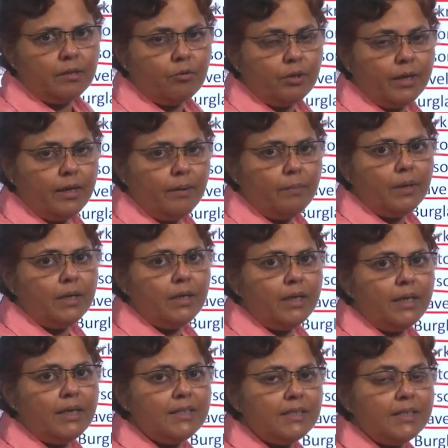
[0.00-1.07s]
okay, but
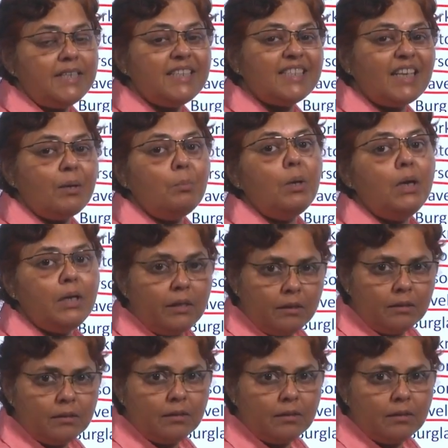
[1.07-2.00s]
he is disabled,